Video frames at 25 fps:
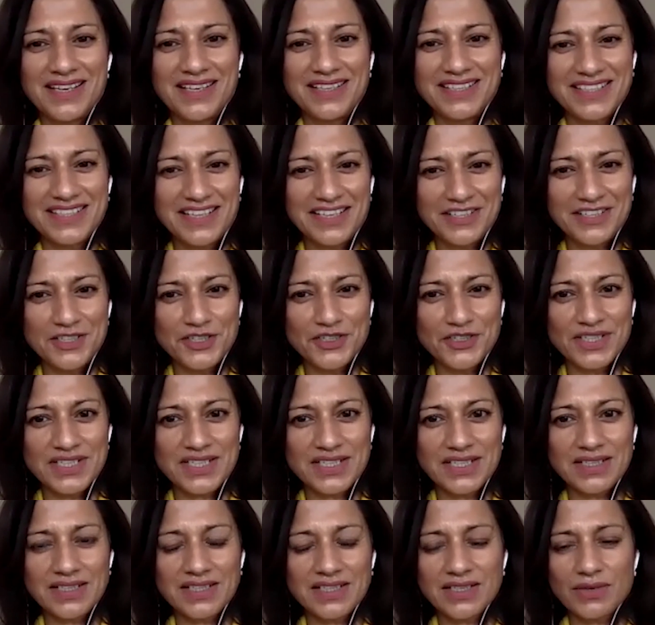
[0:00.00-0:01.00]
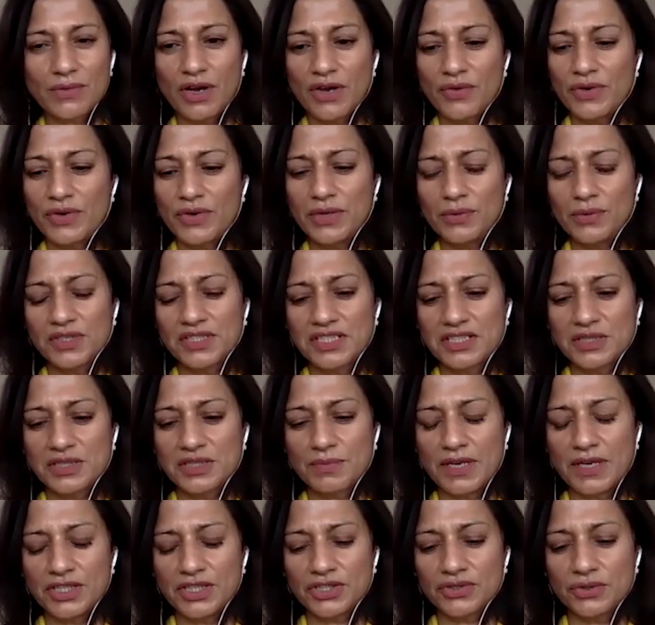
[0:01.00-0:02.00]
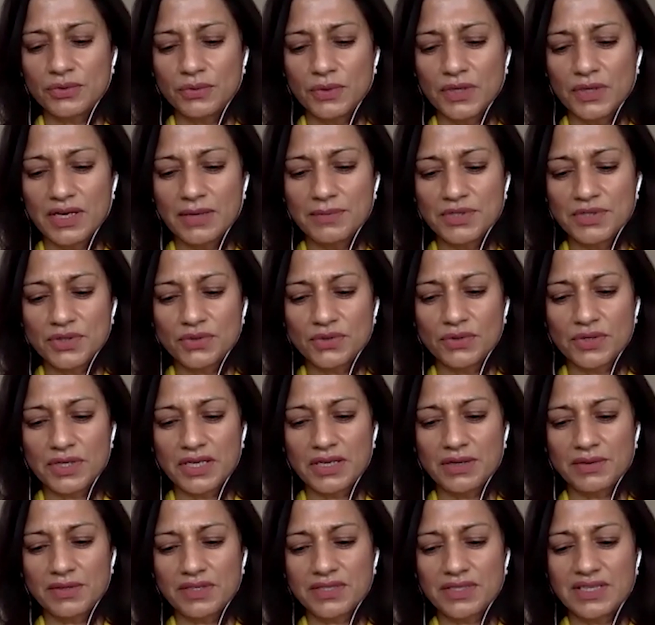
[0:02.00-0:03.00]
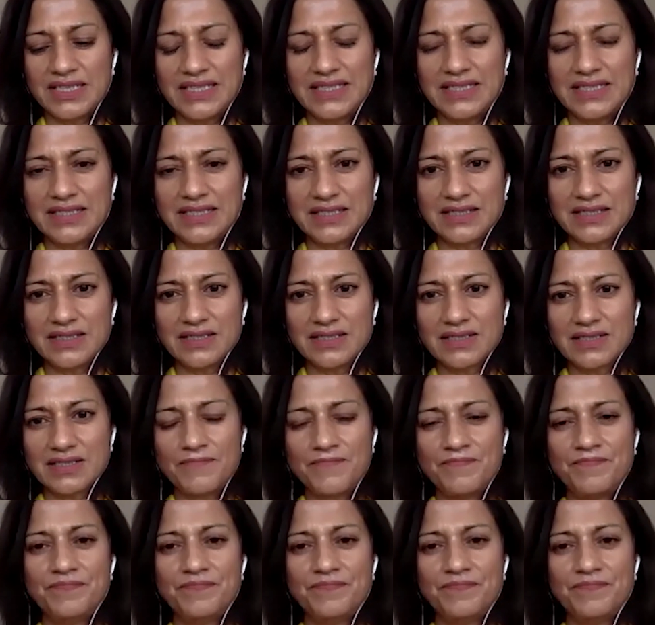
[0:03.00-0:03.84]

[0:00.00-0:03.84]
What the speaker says: Isn't that interesting? So I really wanted to make sure when I'm talking to leaders